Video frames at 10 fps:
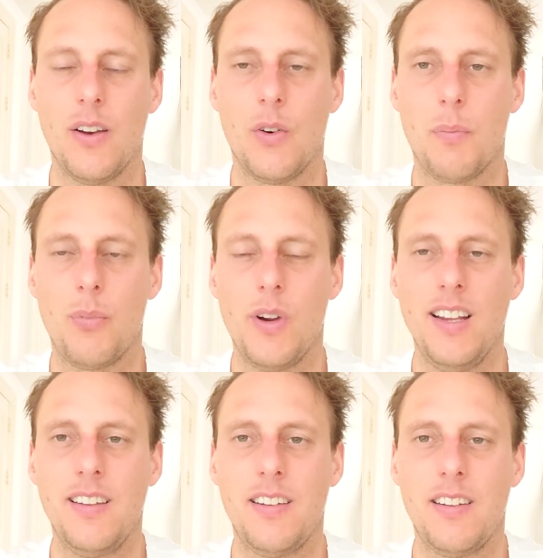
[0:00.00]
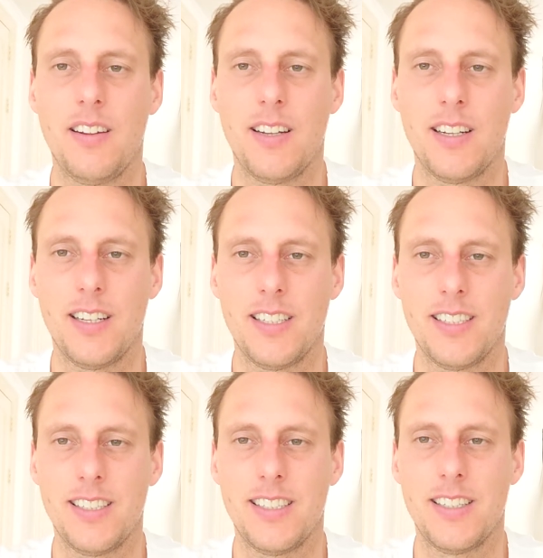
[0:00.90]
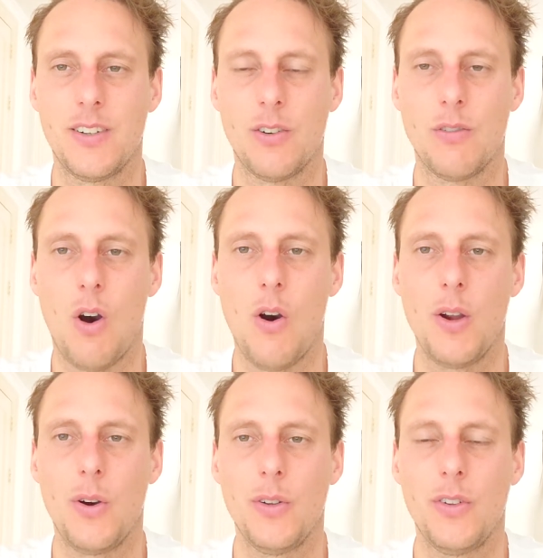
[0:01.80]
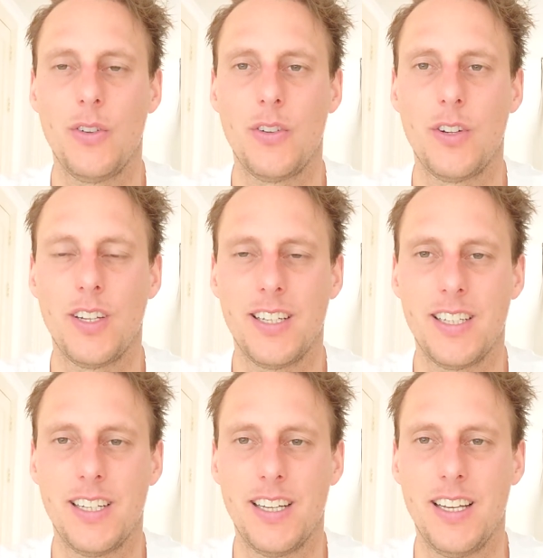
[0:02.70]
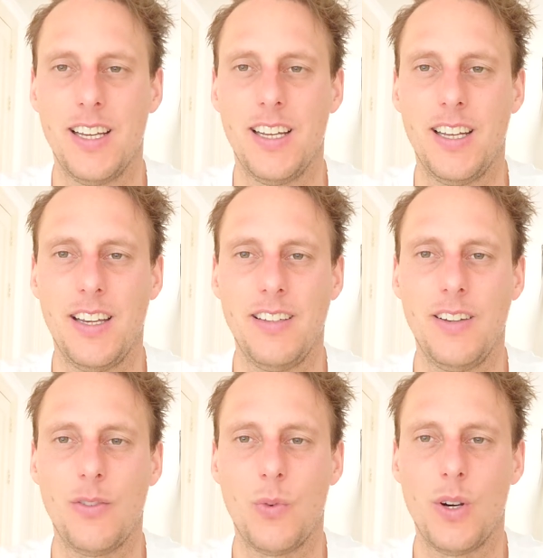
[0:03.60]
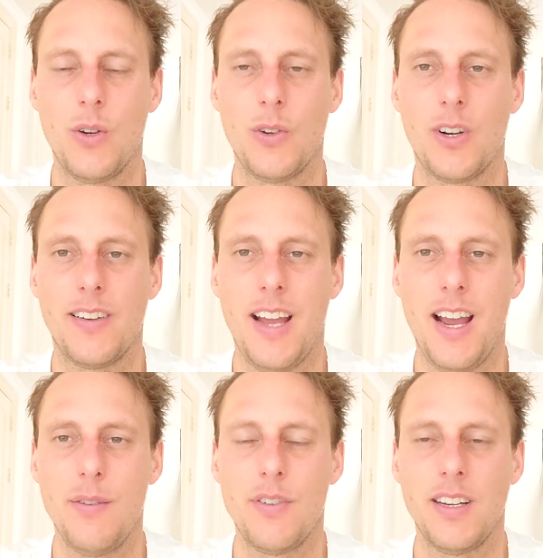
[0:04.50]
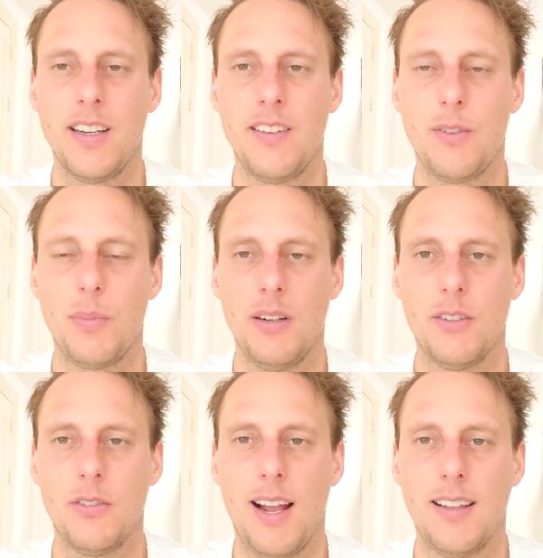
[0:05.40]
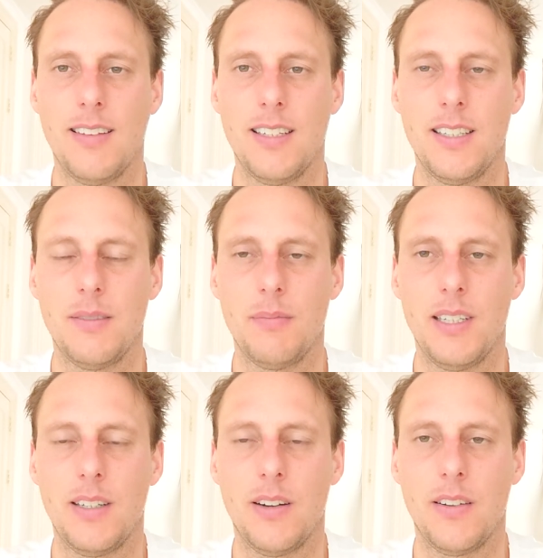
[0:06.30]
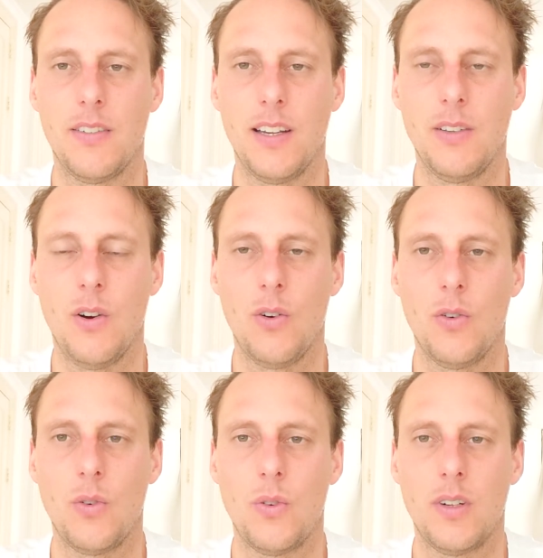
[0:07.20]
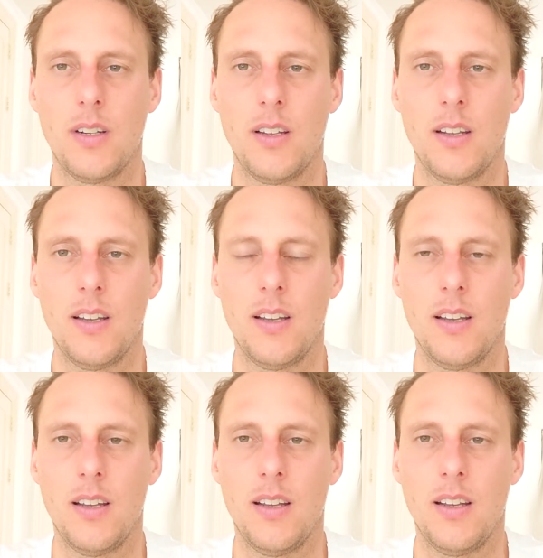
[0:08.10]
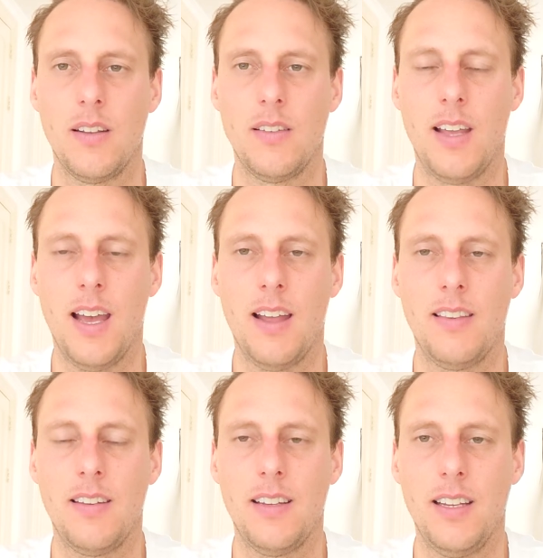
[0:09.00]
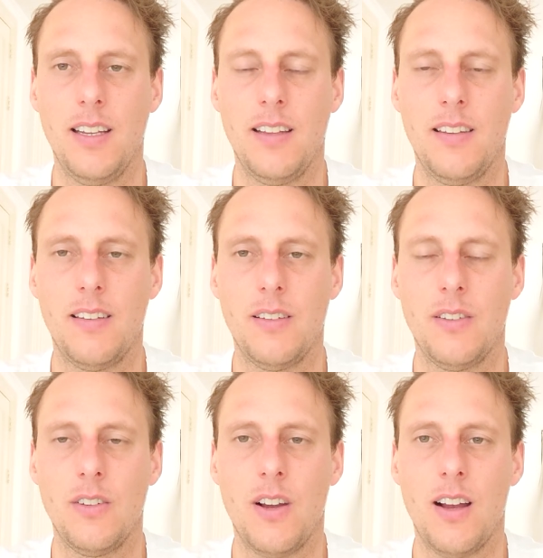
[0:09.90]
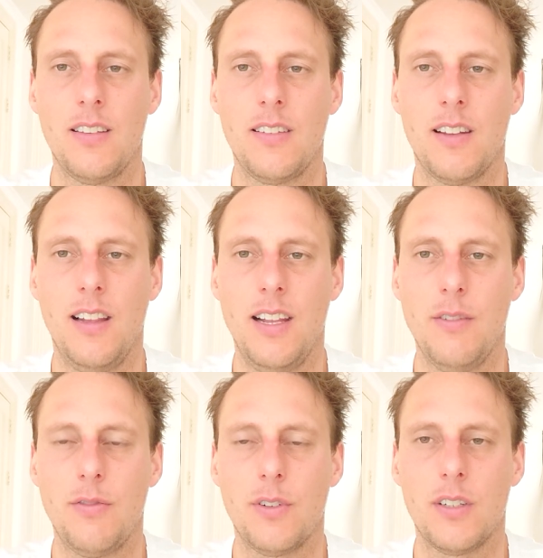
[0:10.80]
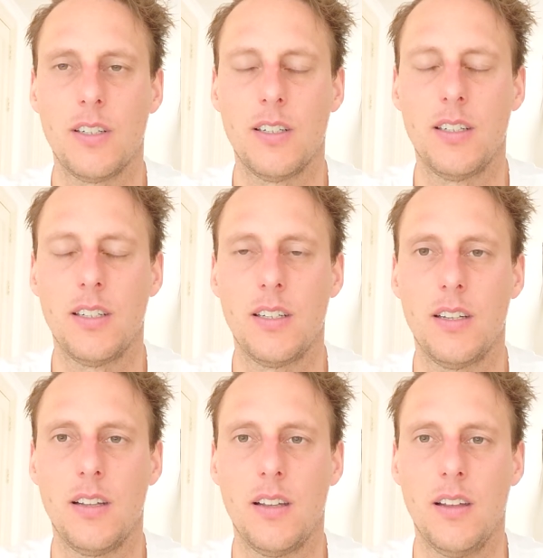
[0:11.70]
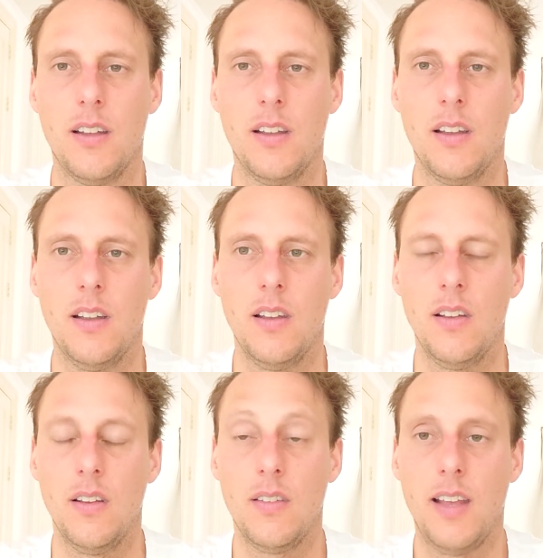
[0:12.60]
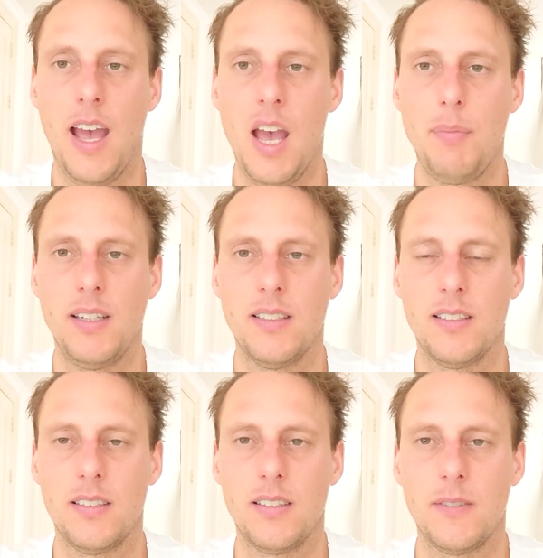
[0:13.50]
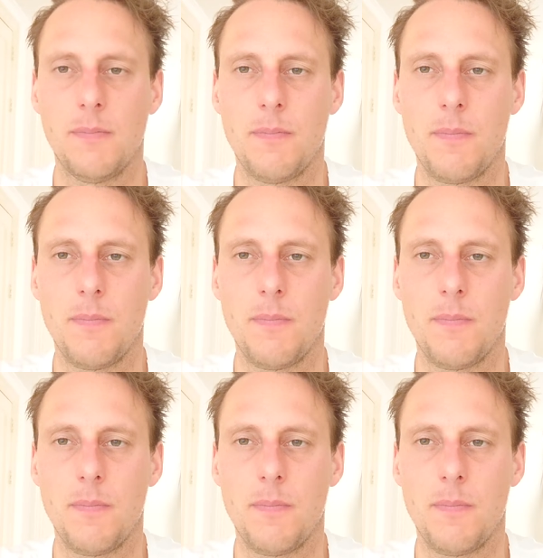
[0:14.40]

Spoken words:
or prince or royals in this world are diving in spirituality because they know that it not deliver the happiness,